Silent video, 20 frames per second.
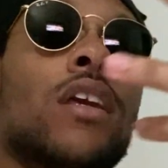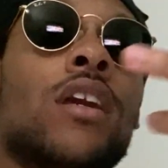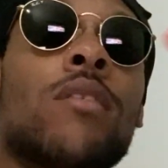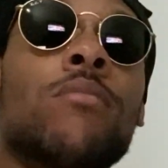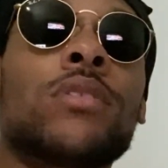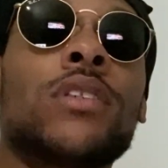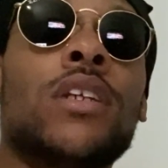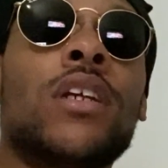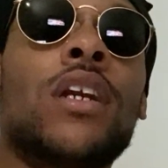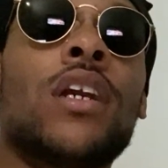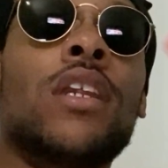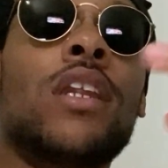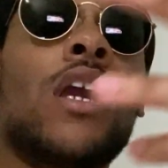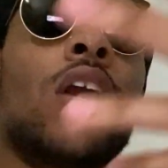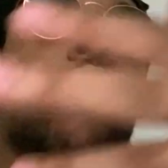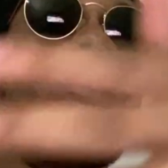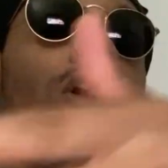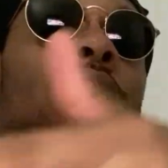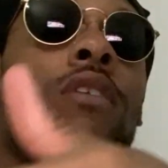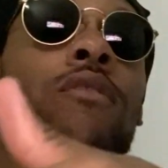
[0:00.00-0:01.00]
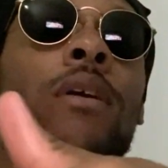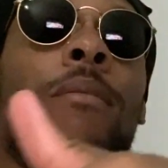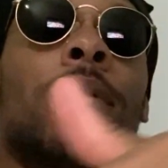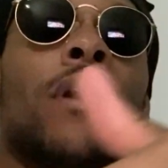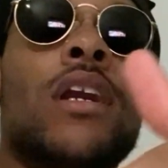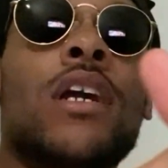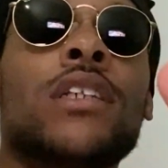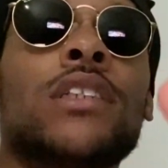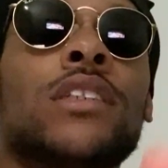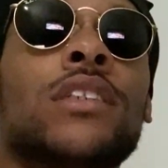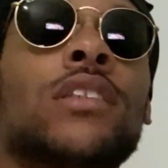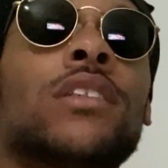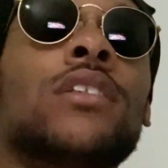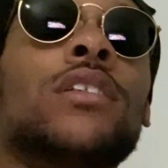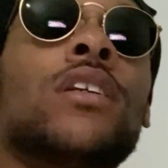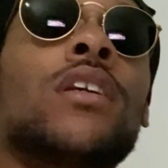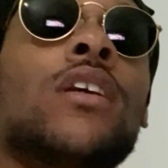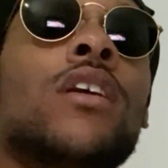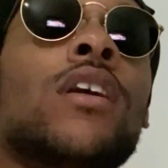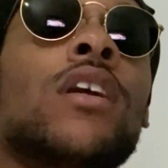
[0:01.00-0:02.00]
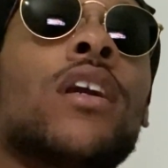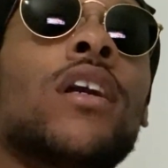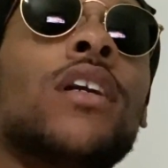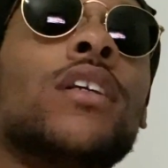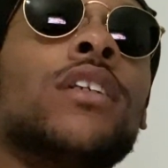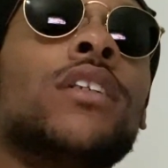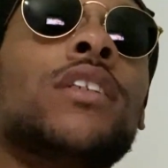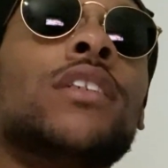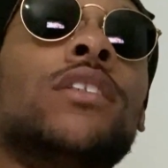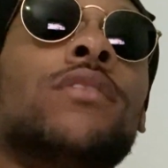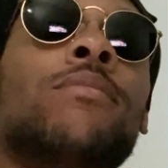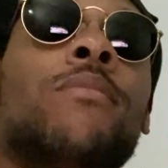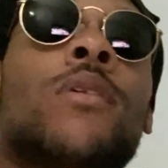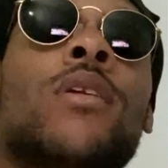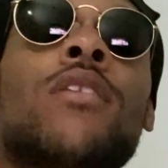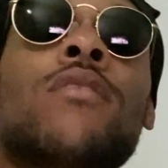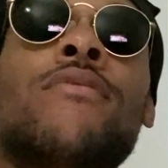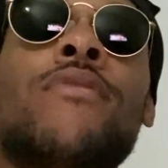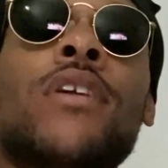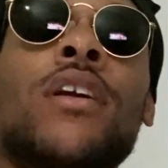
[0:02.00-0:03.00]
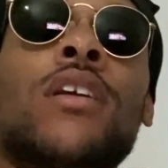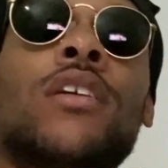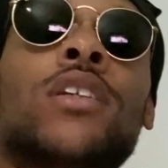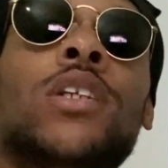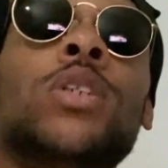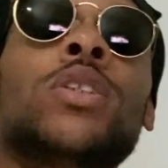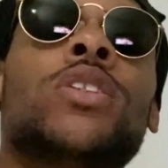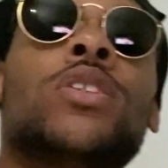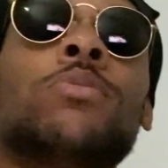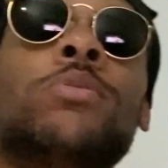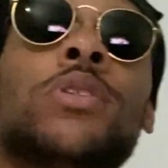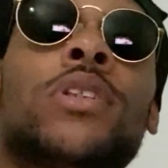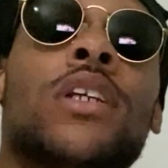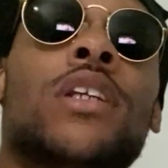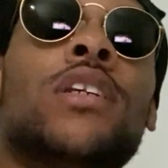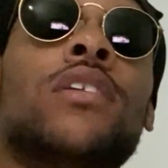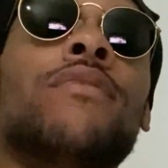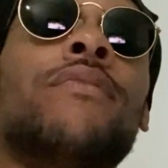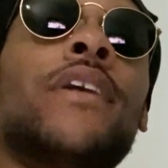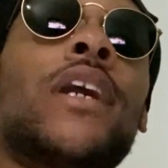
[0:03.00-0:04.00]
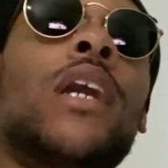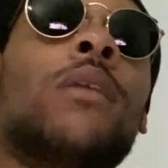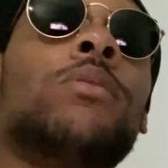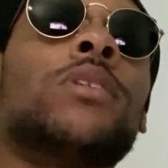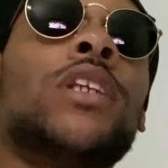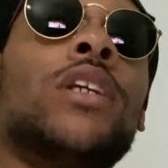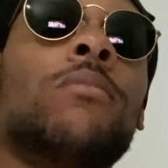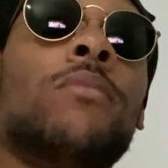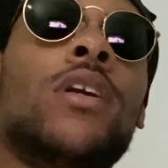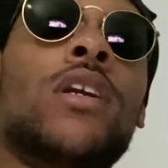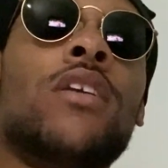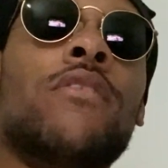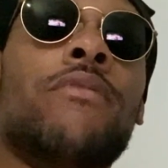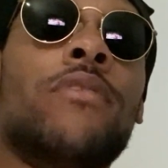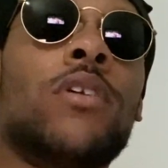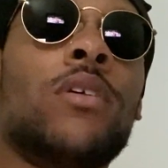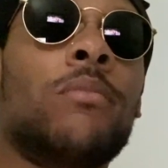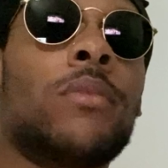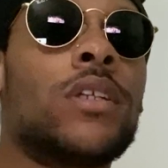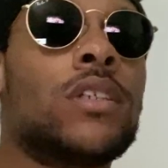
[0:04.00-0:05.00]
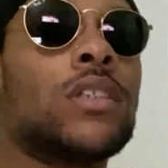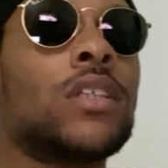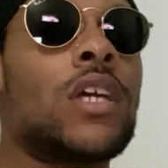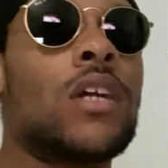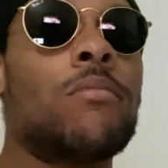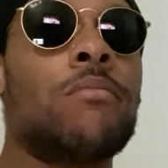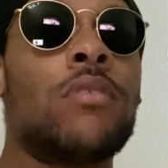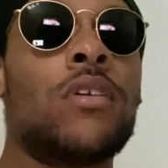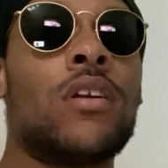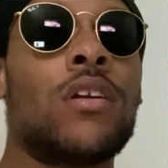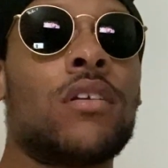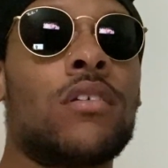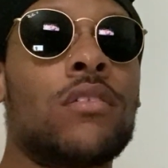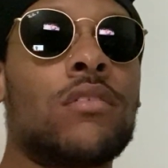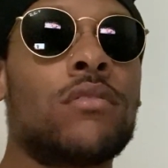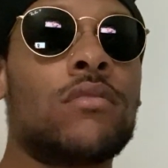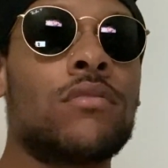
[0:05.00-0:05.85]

what I'm saying? They only with me because of this motherfucking YouTube shit, this fame shit, man. You feel me? Just like, bro,